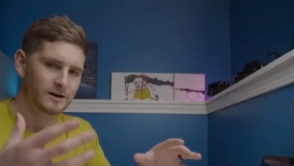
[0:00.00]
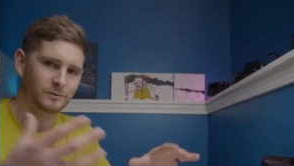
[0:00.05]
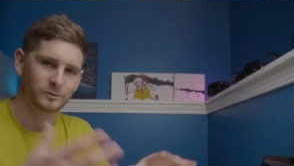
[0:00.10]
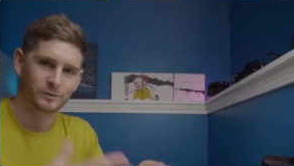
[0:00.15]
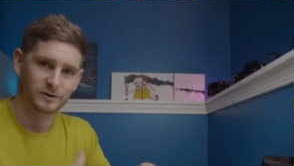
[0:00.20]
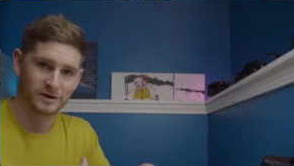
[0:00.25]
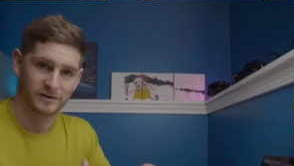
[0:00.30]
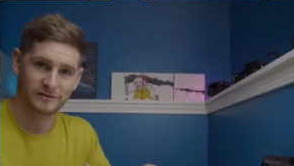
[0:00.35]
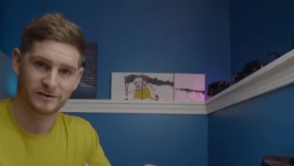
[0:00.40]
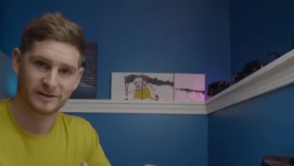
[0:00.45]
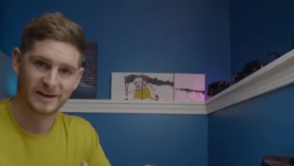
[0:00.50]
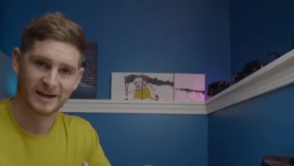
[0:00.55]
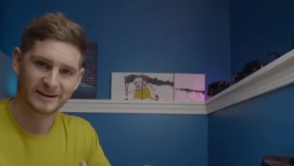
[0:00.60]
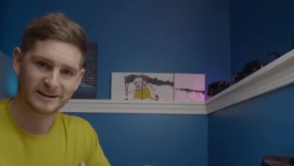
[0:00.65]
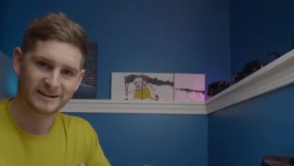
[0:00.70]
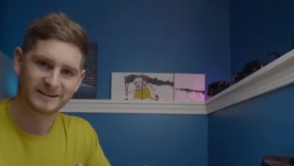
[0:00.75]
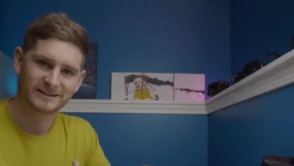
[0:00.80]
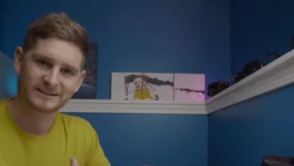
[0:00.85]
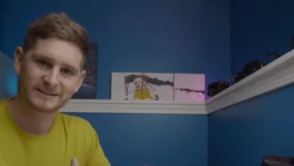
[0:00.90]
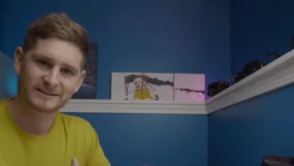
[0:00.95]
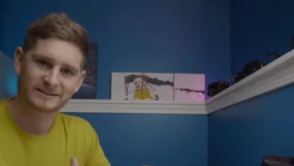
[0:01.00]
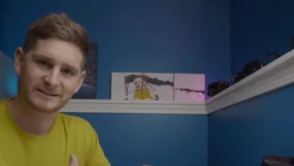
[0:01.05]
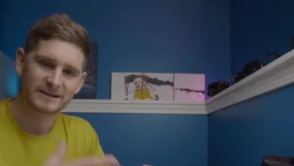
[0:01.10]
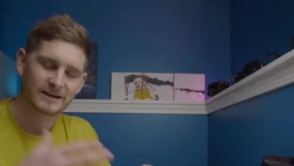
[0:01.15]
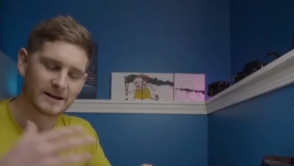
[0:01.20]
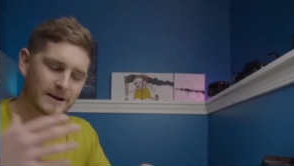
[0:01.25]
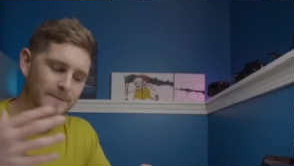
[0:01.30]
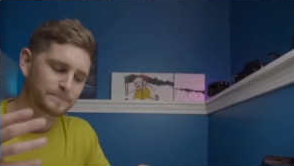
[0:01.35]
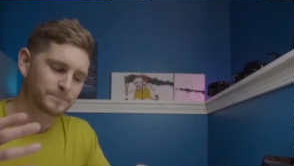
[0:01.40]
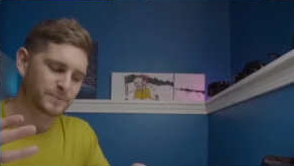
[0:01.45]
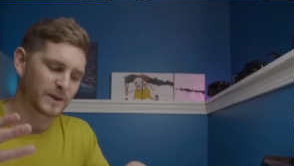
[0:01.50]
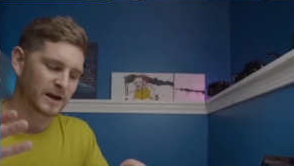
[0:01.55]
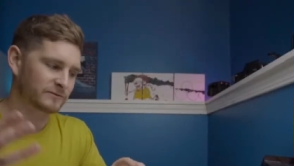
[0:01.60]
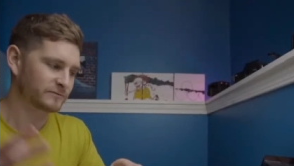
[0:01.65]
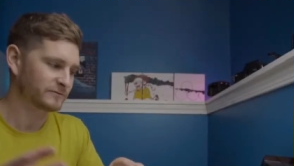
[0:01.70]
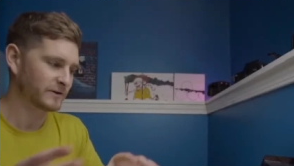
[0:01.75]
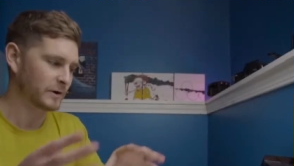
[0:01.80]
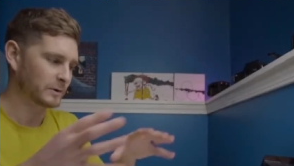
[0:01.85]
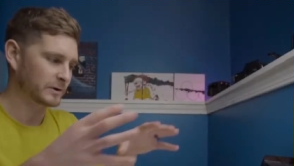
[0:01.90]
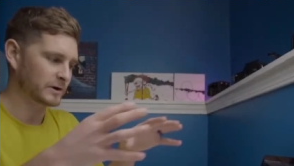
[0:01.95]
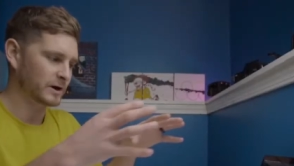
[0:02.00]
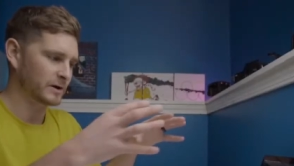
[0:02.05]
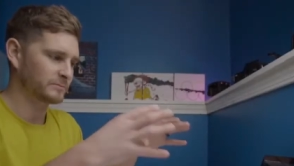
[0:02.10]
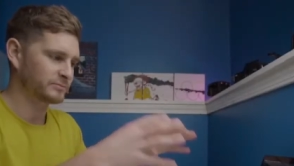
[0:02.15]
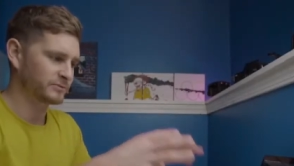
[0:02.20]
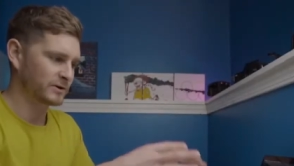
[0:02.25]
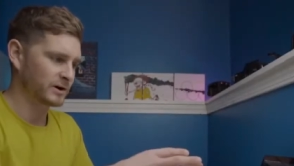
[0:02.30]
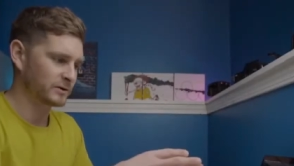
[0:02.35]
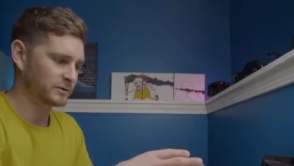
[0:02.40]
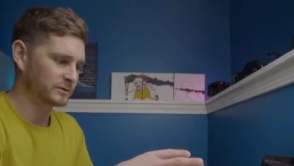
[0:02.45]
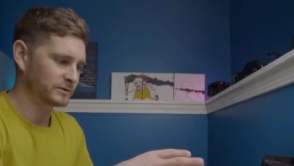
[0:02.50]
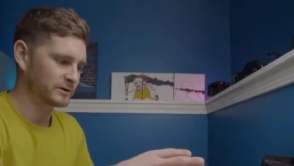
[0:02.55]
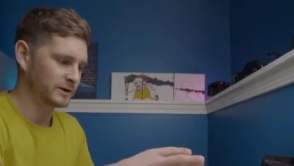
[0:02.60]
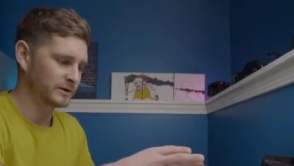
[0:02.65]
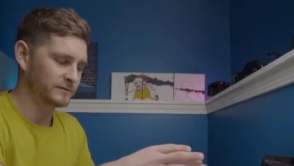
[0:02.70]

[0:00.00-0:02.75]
whatever that is, and Final Cut Pro,